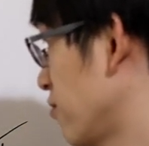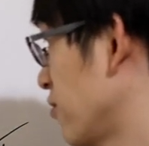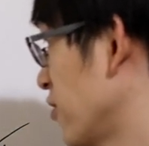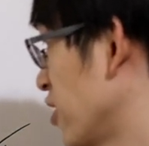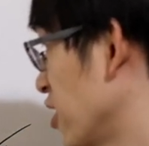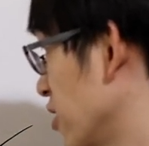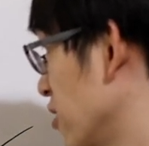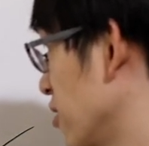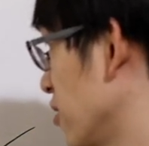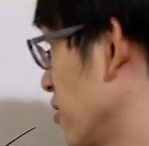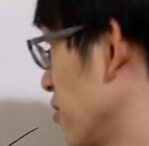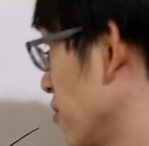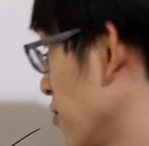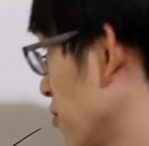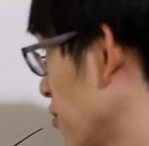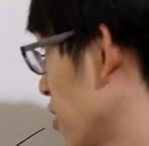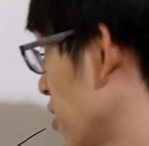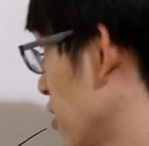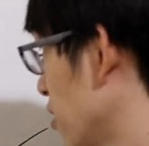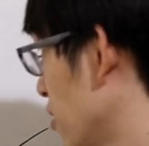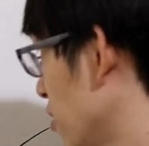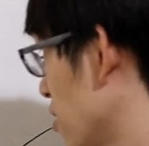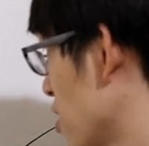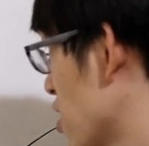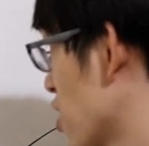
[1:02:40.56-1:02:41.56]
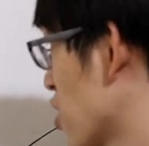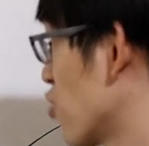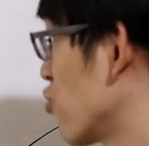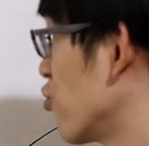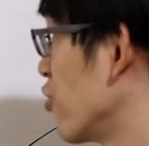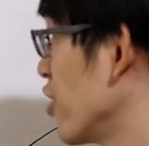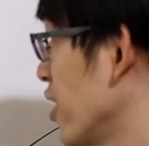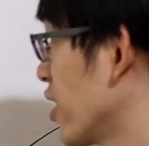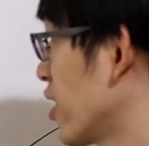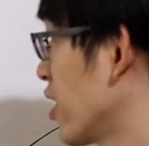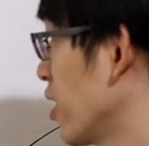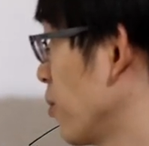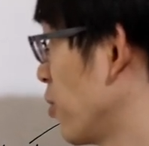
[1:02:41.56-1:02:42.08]
a
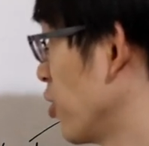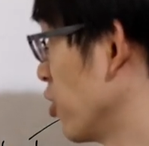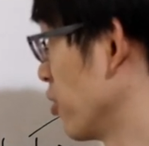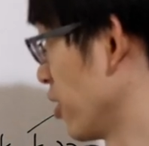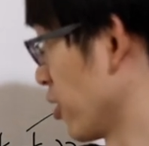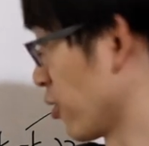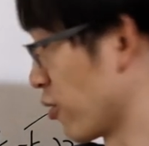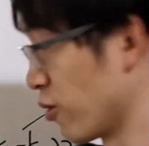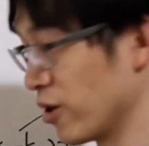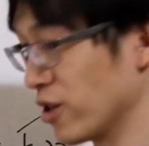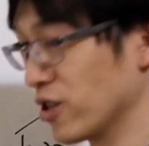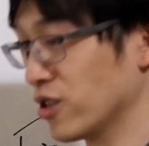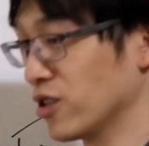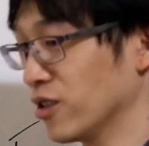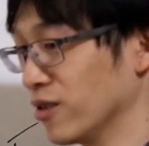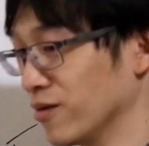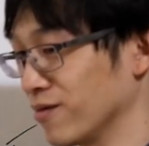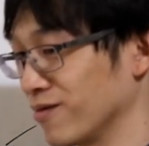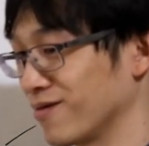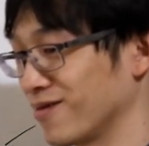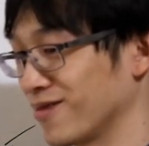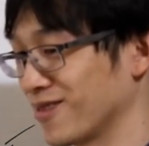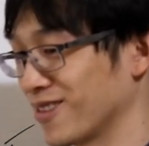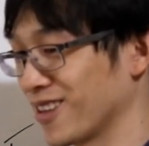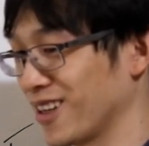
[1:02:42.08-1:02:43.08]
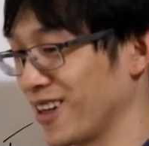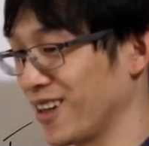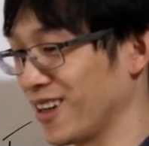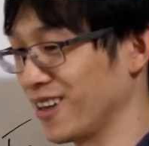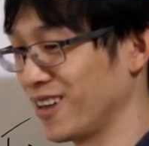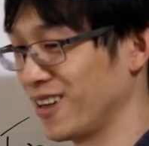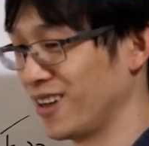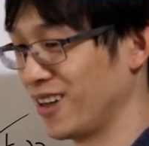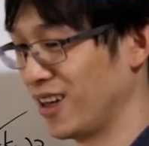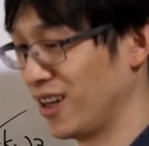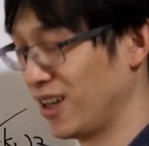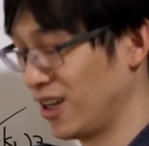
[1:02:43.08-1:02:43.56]
three-coupled equation, okay?